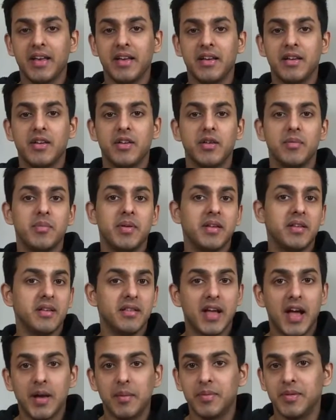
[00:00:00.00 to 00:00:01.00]
and you can be in a
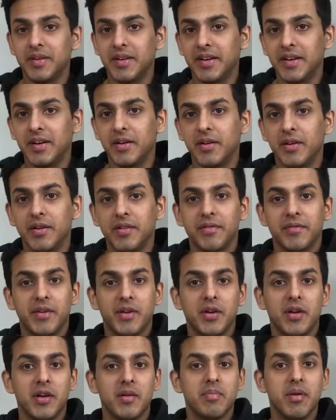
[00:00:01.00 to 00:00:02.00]
library or
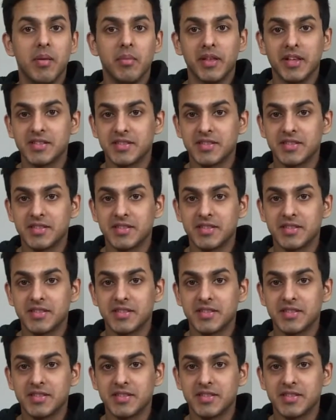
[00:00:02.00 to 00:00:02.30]
in a public